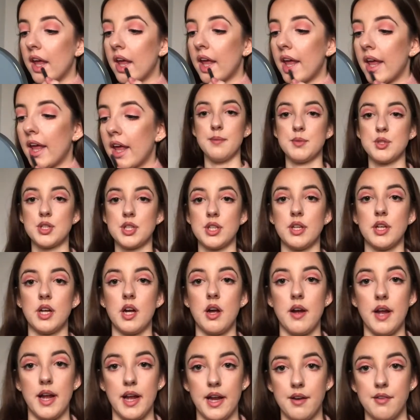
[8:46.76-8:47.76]
I'm just going to go
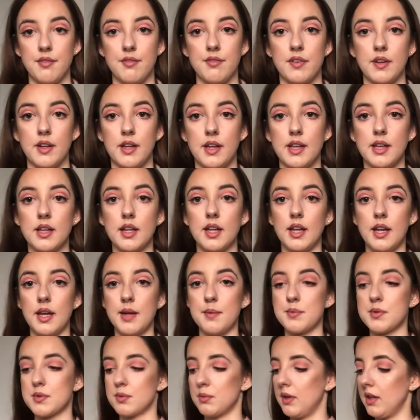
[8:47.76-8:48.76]
ahead and fill in the
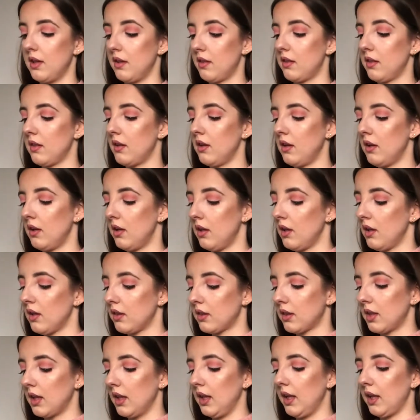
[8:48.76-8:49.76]
lips with
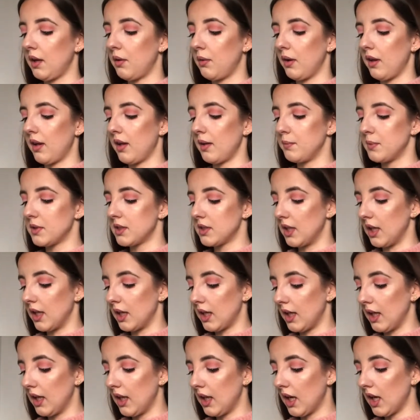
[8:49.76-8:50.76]
the liquid lipstick
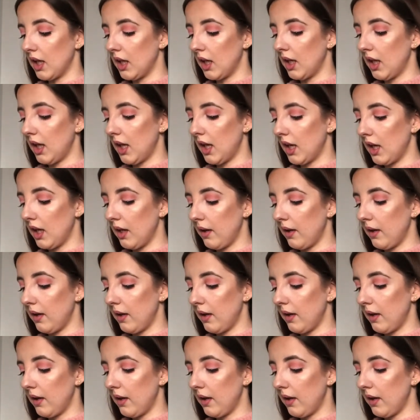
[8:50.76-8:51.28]
in Candy K.